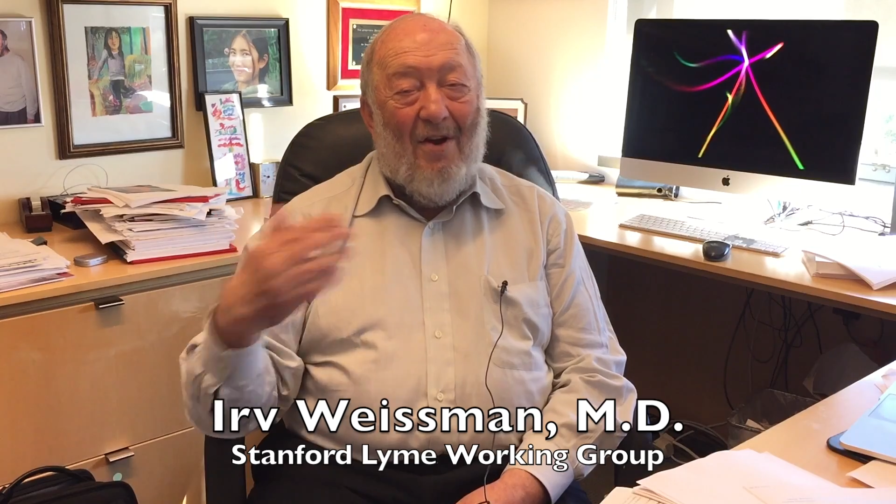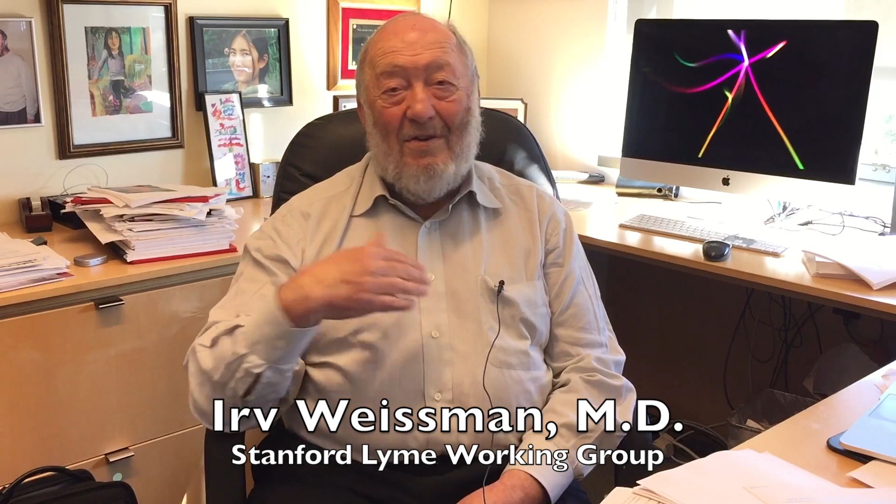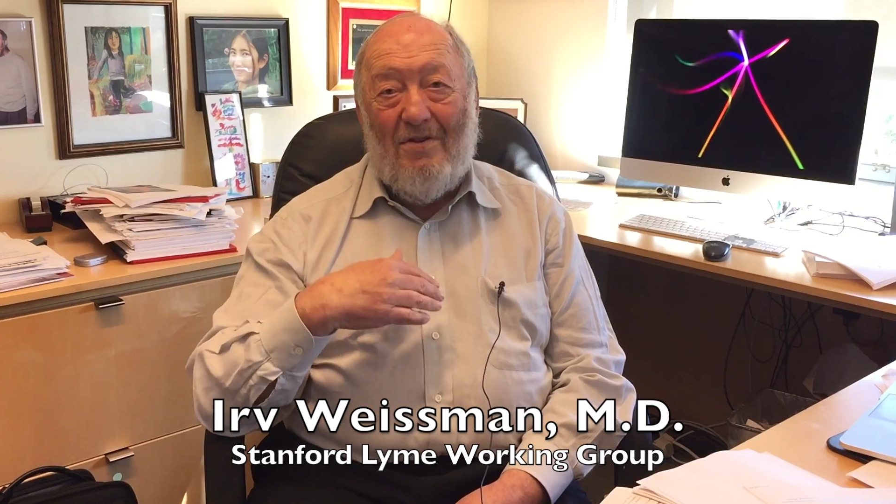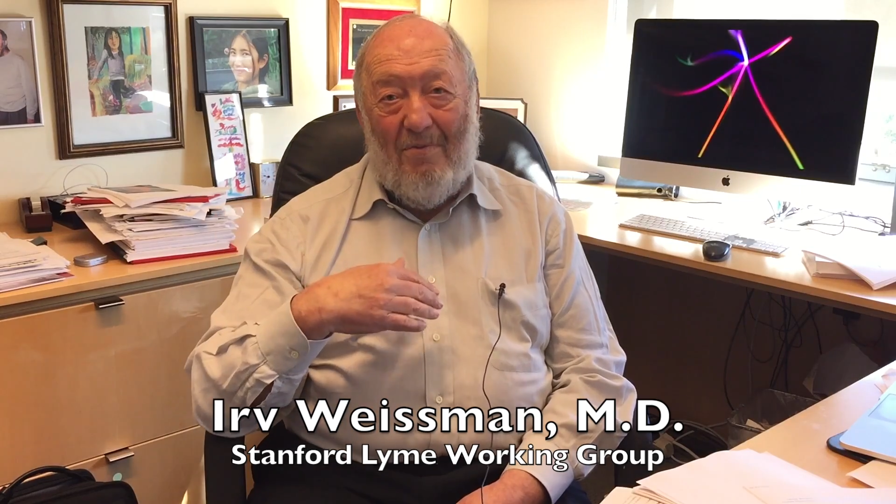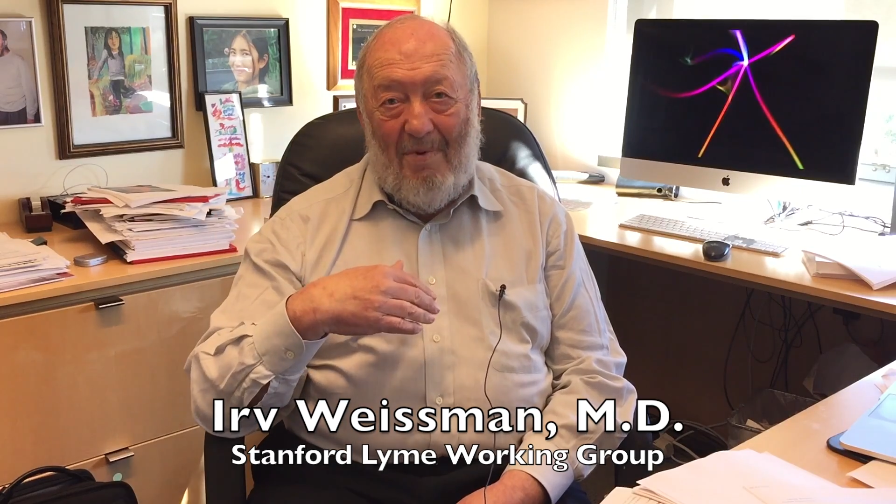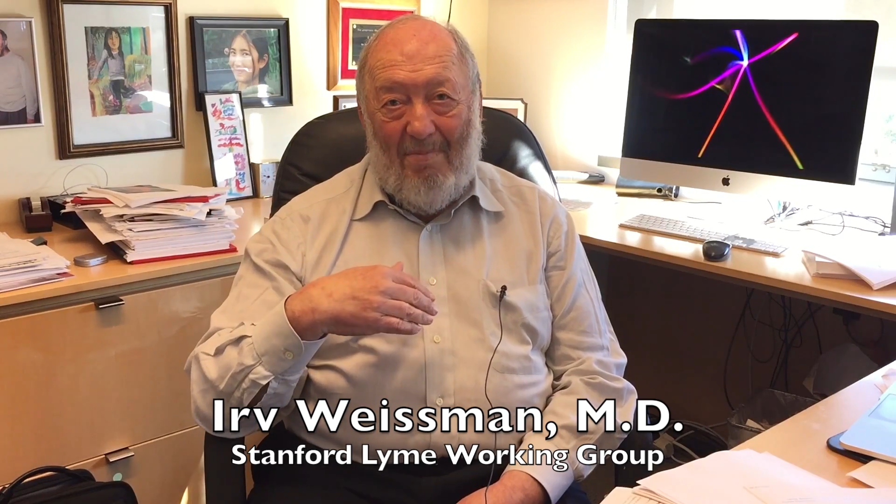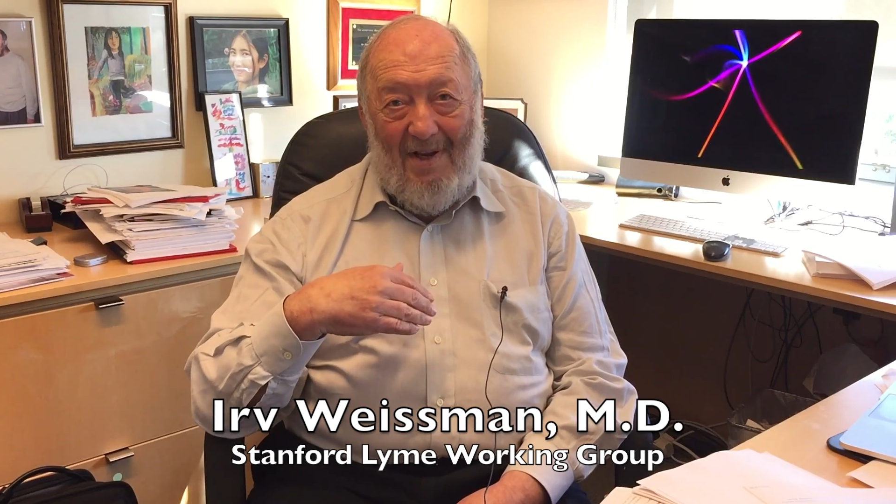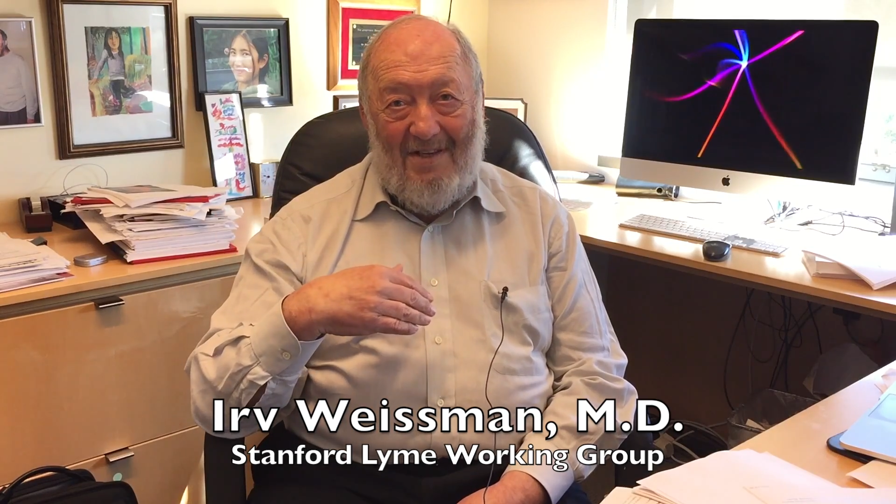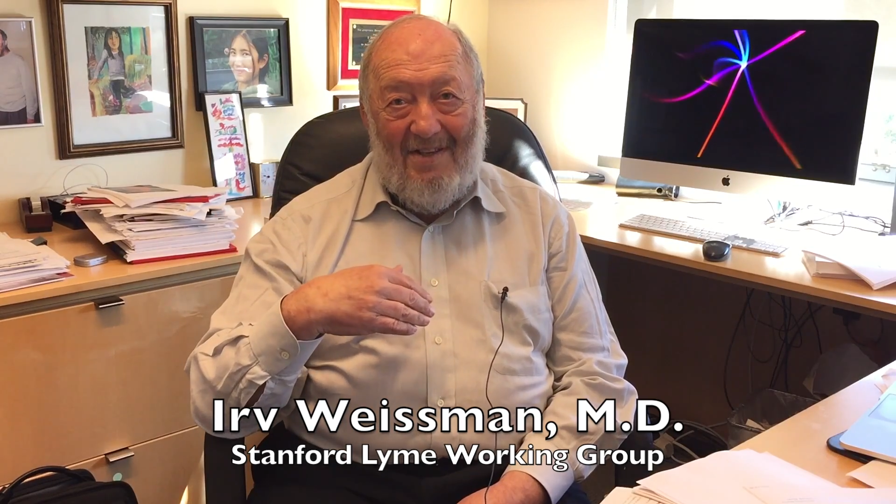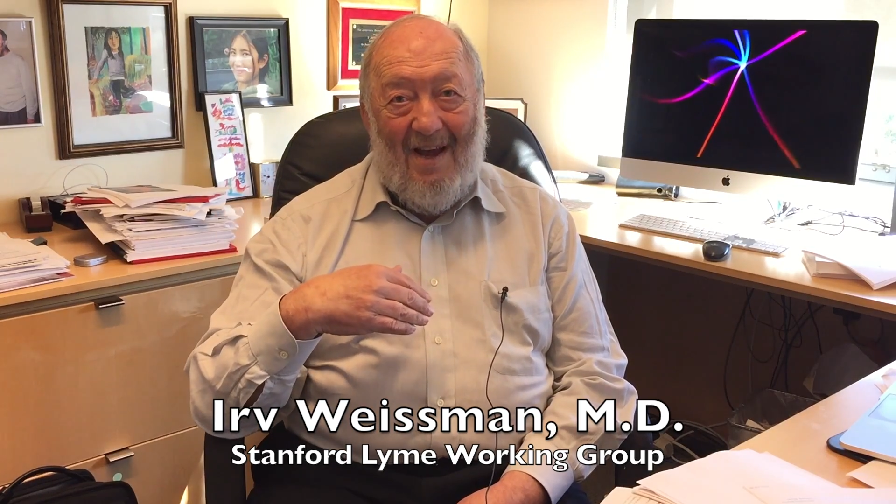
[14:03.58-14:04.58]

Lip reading: also replace the